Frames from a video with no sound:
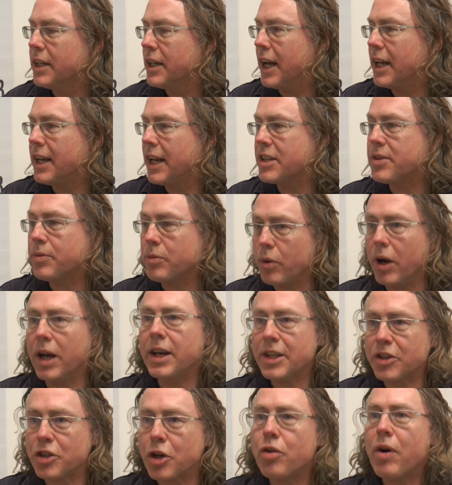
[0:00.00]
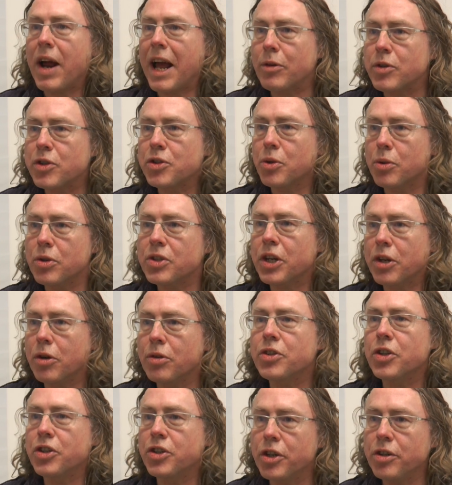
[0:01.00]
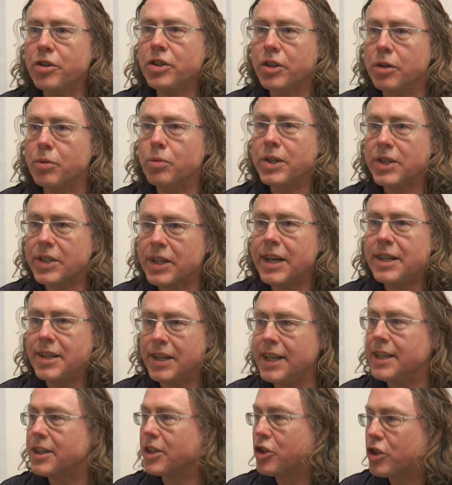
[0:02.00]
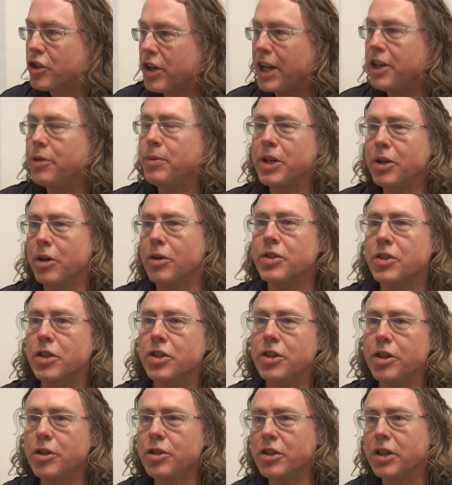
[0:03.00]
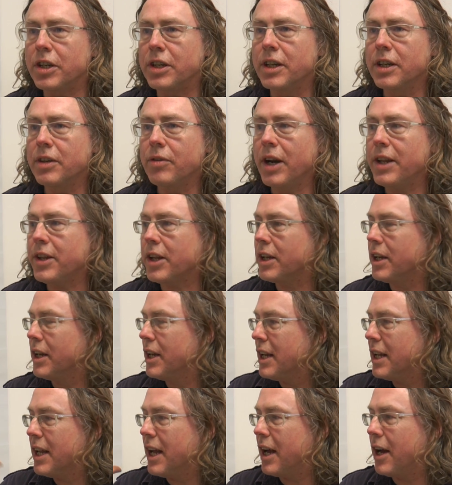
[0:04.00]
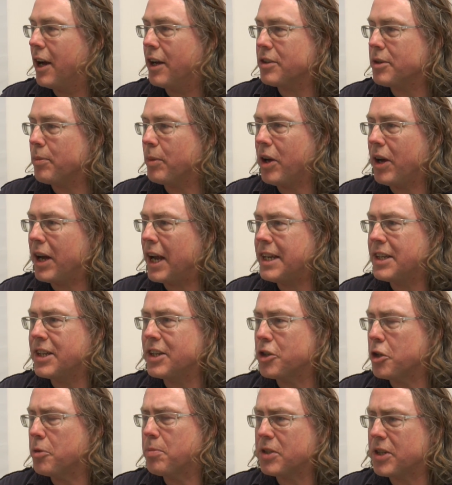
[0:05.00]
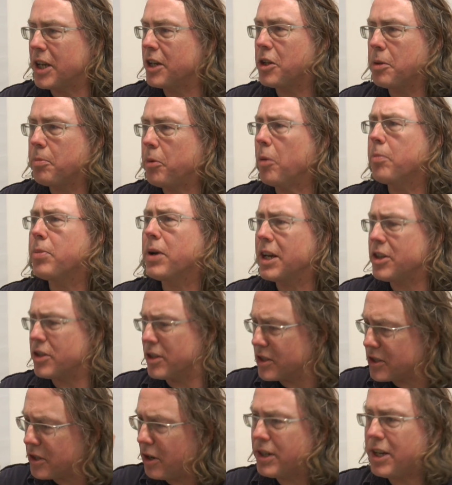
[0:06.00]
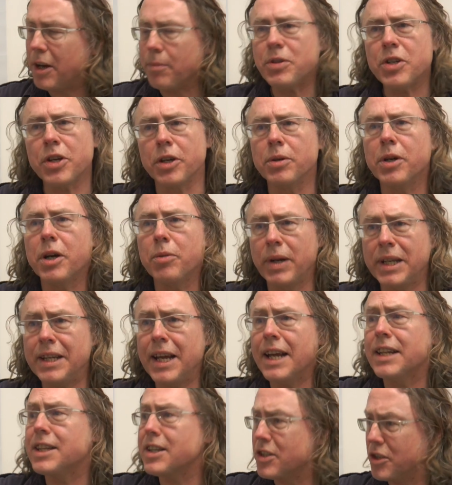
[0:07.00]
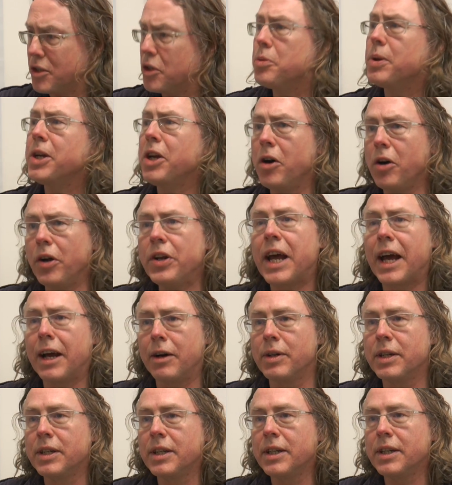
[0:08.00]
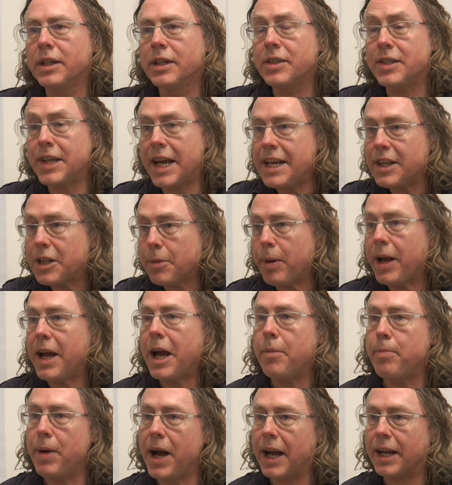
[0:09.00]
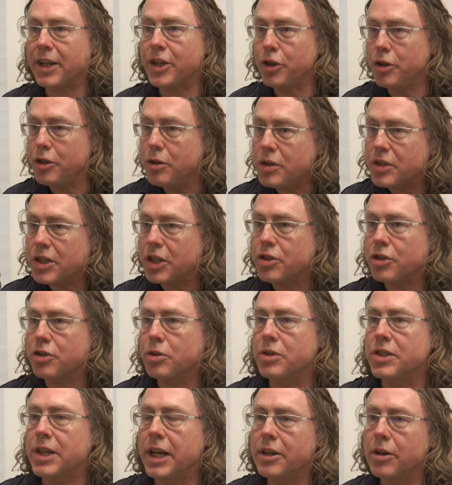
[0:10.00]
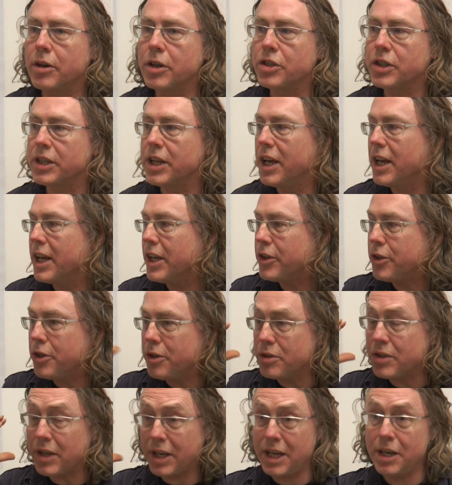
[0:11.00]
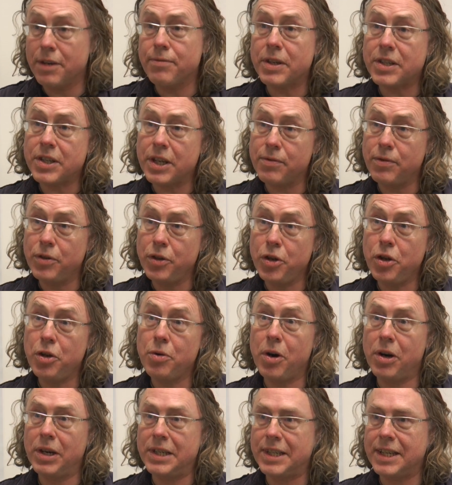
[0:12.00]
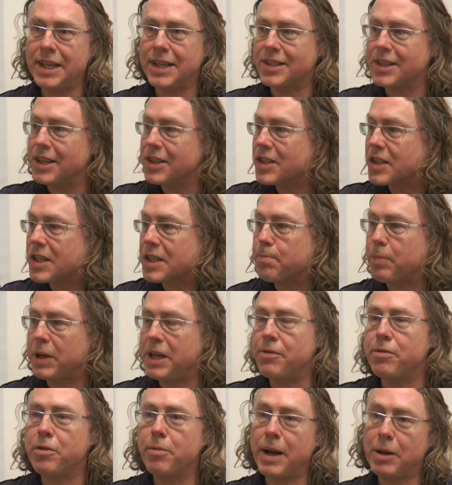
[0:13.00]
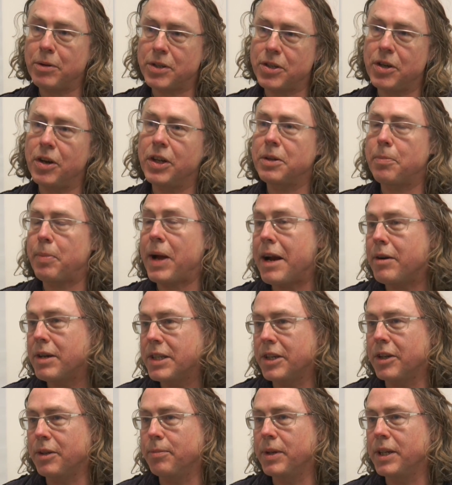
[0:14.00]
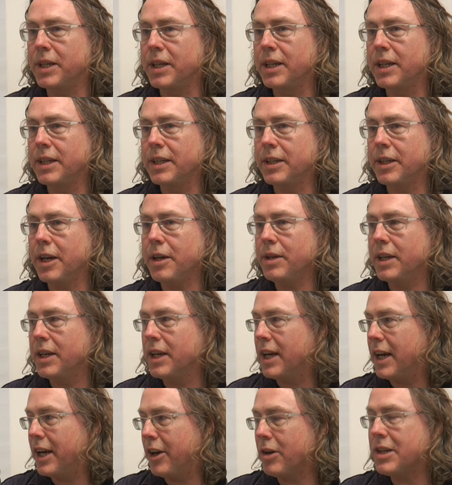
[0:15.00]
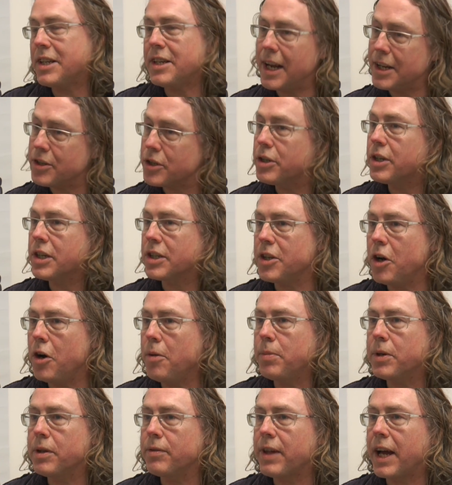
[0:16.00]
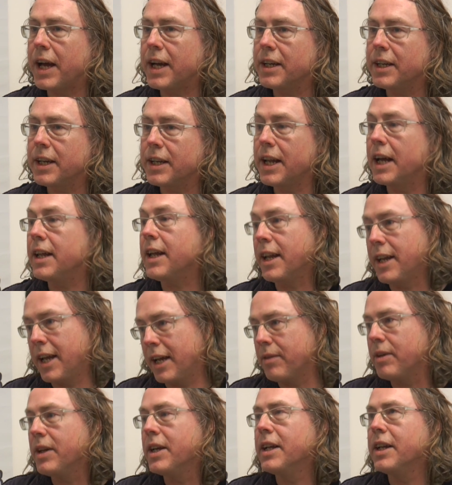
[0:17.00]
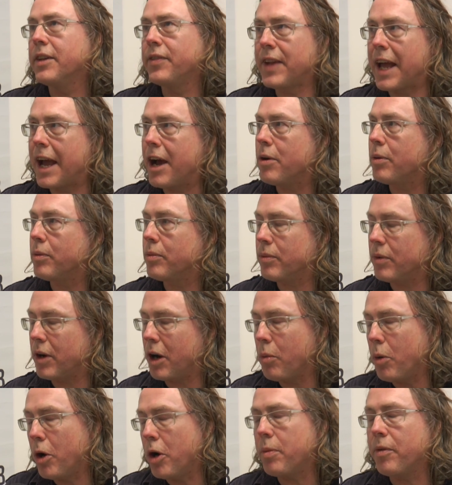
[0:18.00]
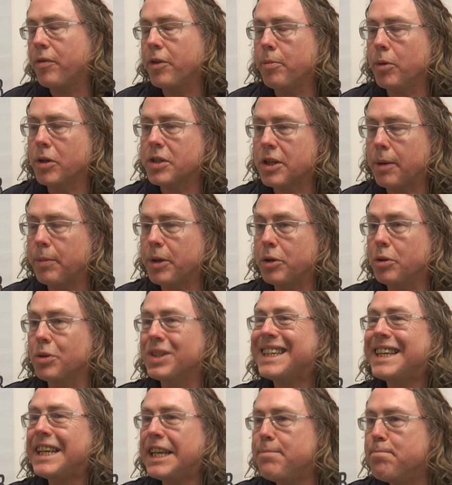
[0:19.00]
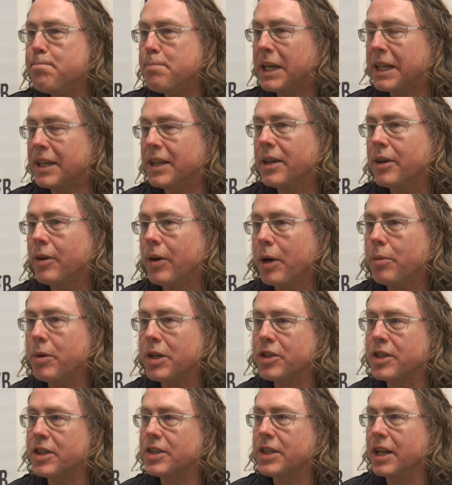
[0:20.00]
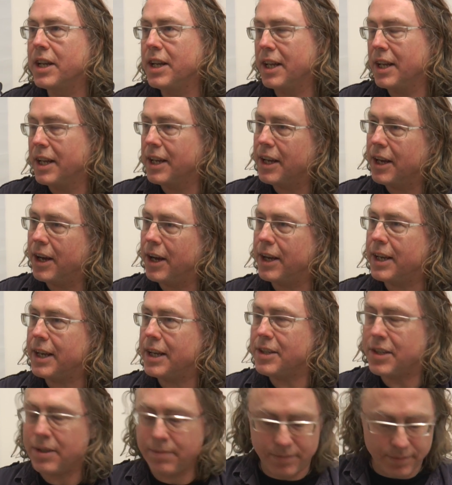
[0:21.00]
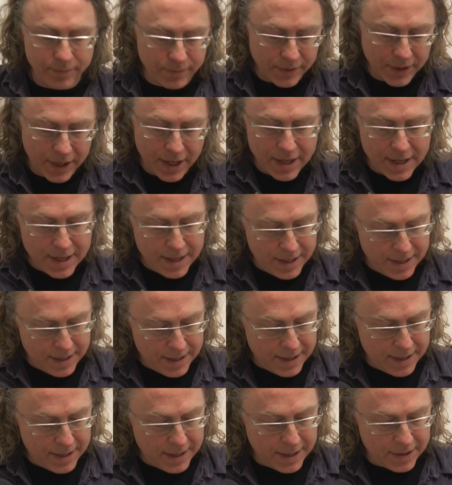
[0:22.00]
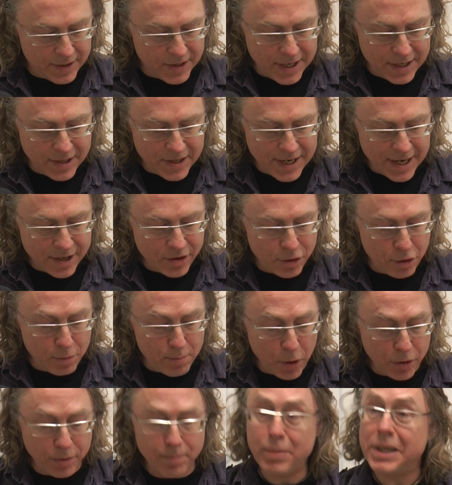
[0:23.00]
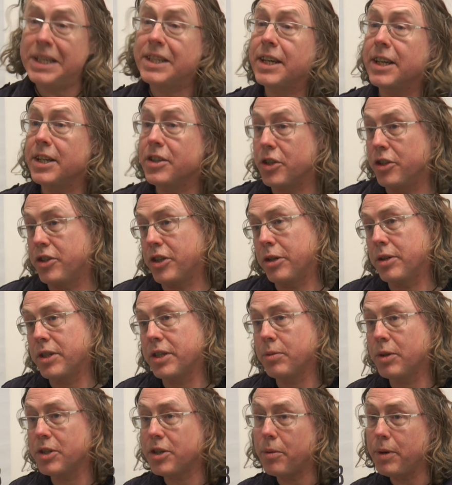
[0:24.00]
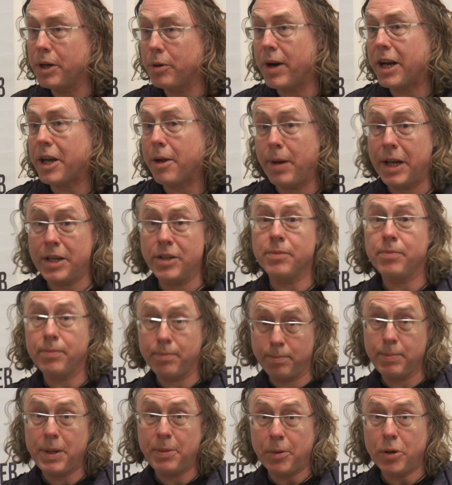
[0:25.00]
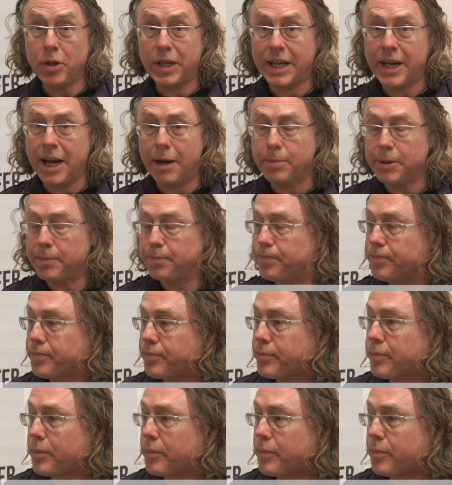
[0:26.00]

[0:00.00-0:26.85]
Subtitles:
and let's crowdsource a constitution, which they did, a genuine constitution, right, that something like 82% of the population signed up to, and went, yeah, this is who we are now. Take the power back, use digital technology, use innovative new ideas, speak from outside the paradigm, you know? And Iceland's a good example of that. And they now, I work with them on something called IMMI, right, which is, it's International Modern Media Institute, which I really recommend people look it up.